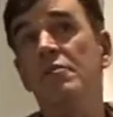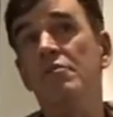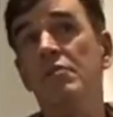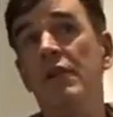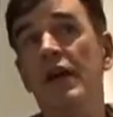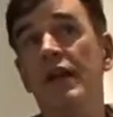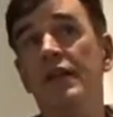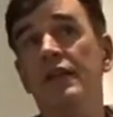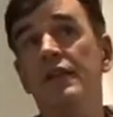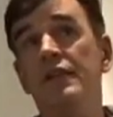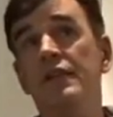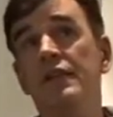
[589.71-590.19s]

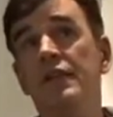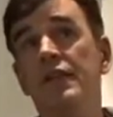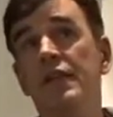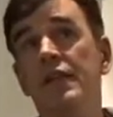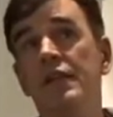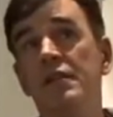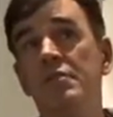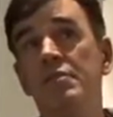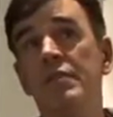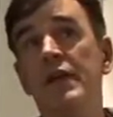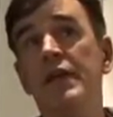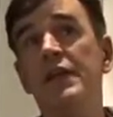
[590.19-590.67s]
But
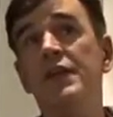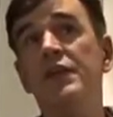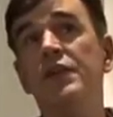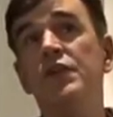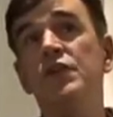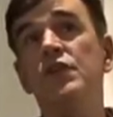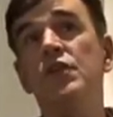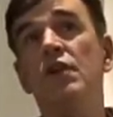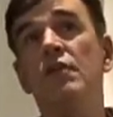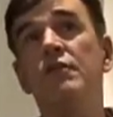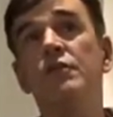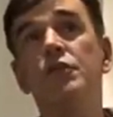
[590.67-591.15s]
the
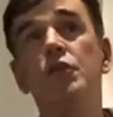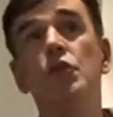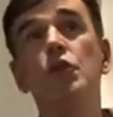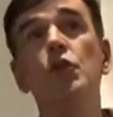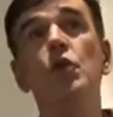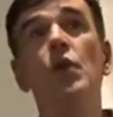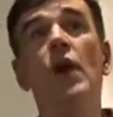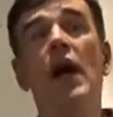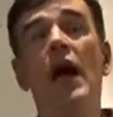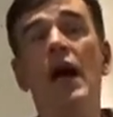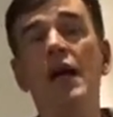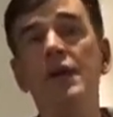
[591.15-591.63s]
opinions of
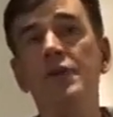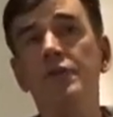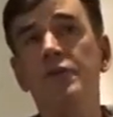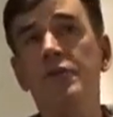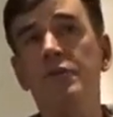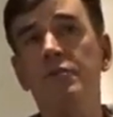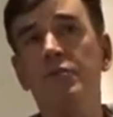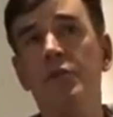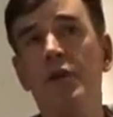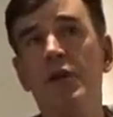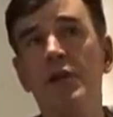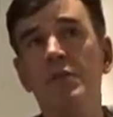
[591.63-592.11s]

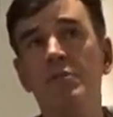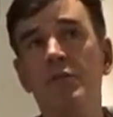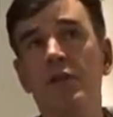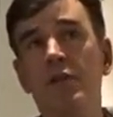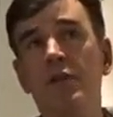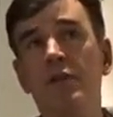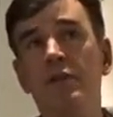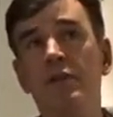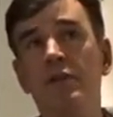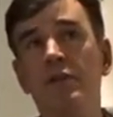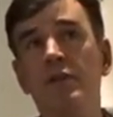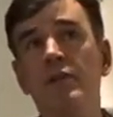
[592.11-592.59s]
200
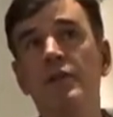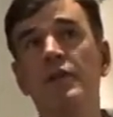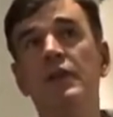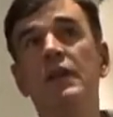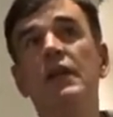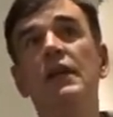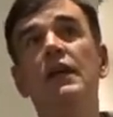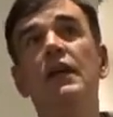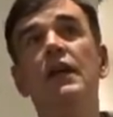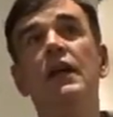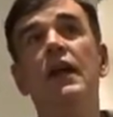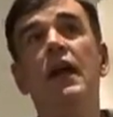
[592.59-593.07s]
people
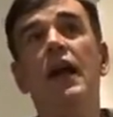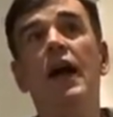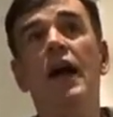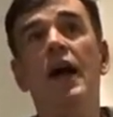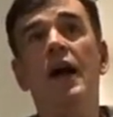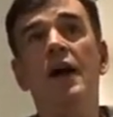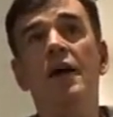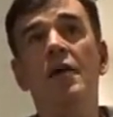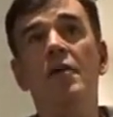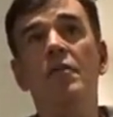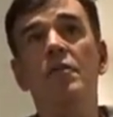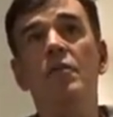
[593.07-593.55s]

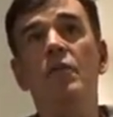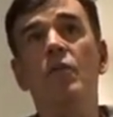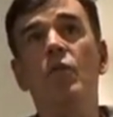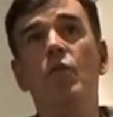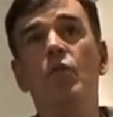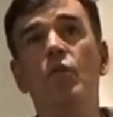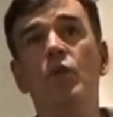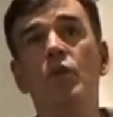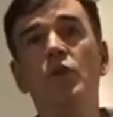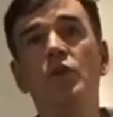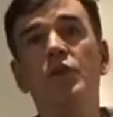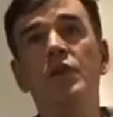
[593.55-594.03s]

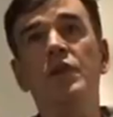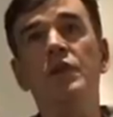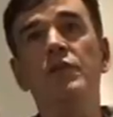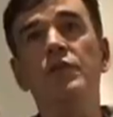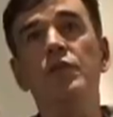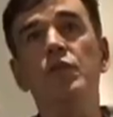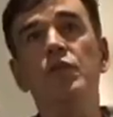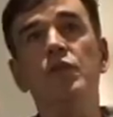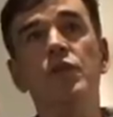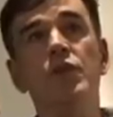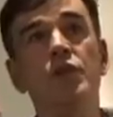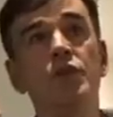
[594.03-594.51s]
will give
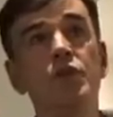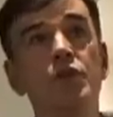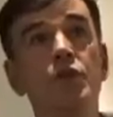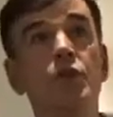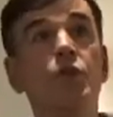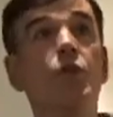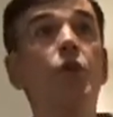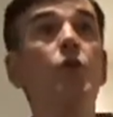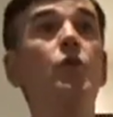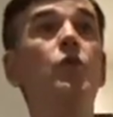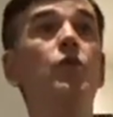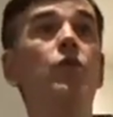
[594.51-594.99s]
you the
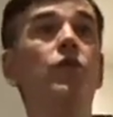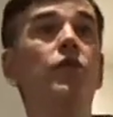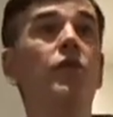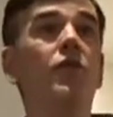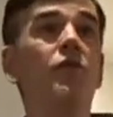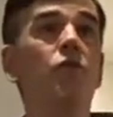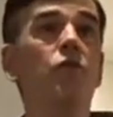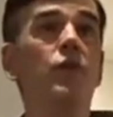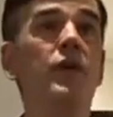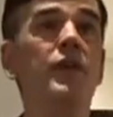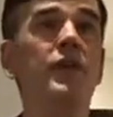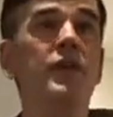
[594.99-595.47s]
truth
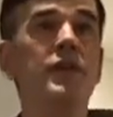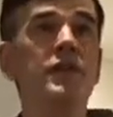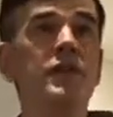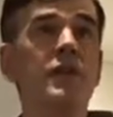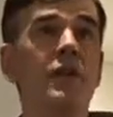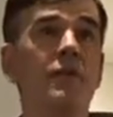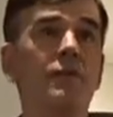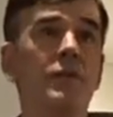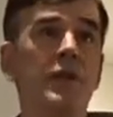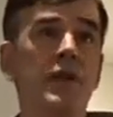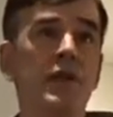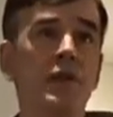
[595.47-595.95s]
of whether
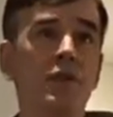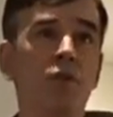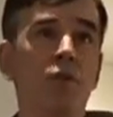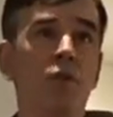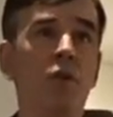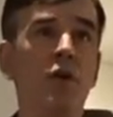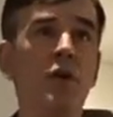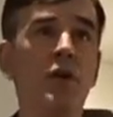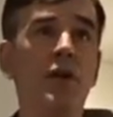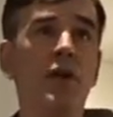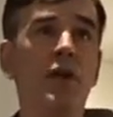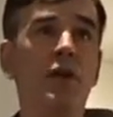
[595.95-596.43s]
something's
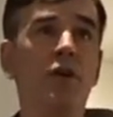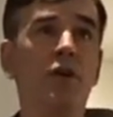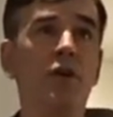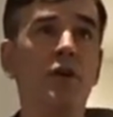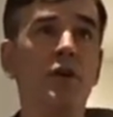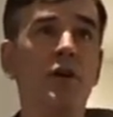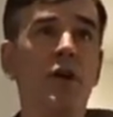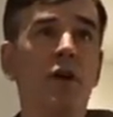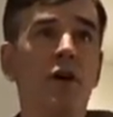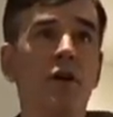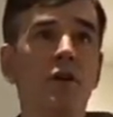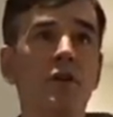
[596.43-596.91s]
working or
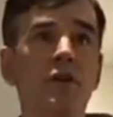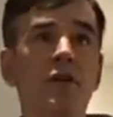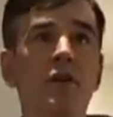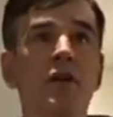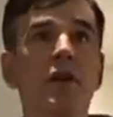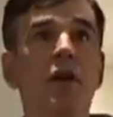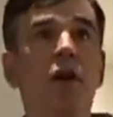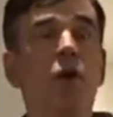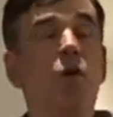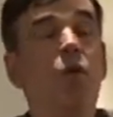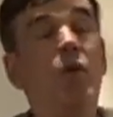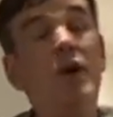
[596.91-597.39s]
not.
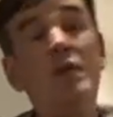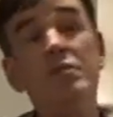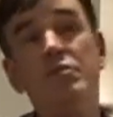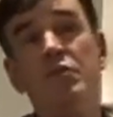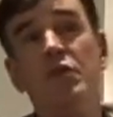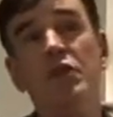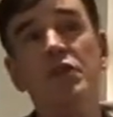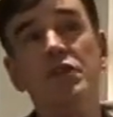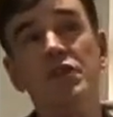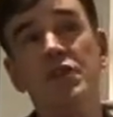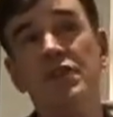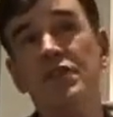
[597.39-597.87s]
One
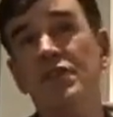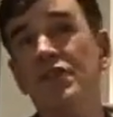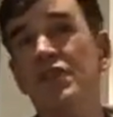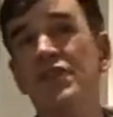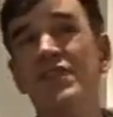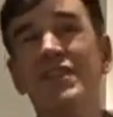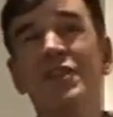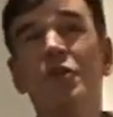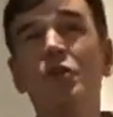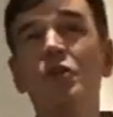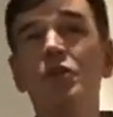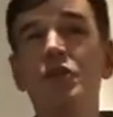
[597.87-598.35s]
person's
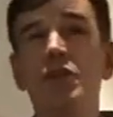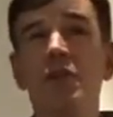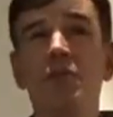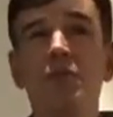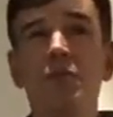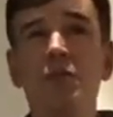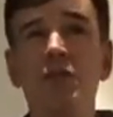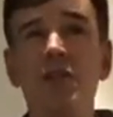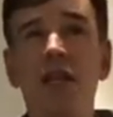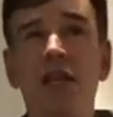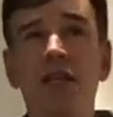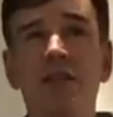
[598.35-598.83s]
still
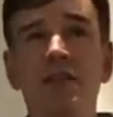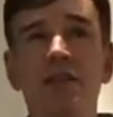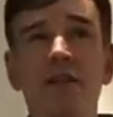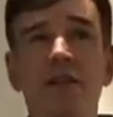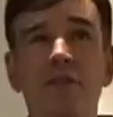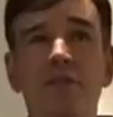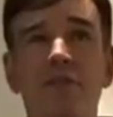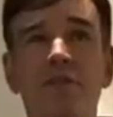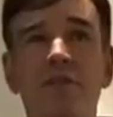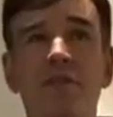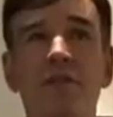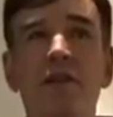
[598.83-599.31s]

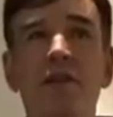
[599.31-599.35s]
subjective,